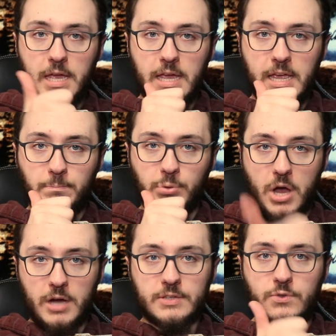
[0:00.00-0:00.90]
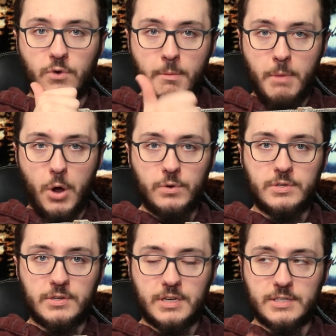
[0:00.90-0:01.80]
it blocks the
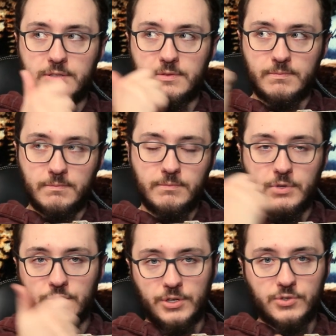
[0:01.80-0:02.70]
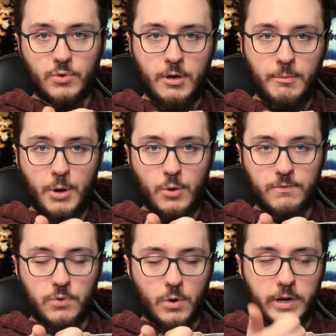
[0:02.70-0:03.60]
remote, because there's also a remote
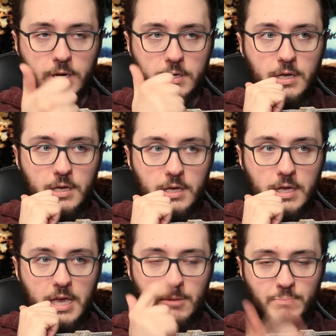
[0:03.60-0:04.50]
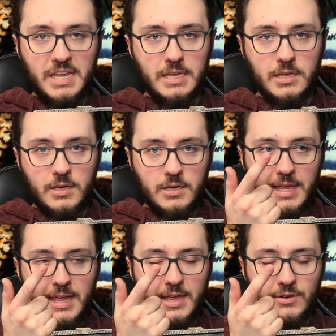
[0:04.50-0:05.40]
for it, and B,
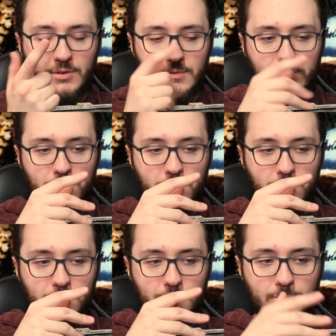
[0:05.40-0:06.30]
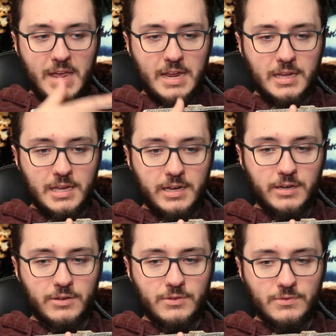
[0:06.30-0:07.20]
in
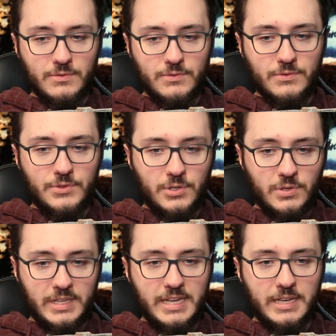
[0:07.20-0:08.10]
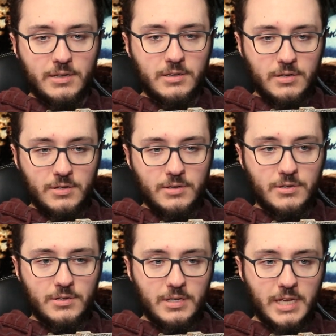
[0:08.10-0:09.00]
making the lid,
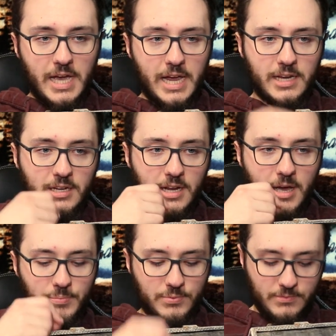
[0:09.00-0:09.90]
I ended up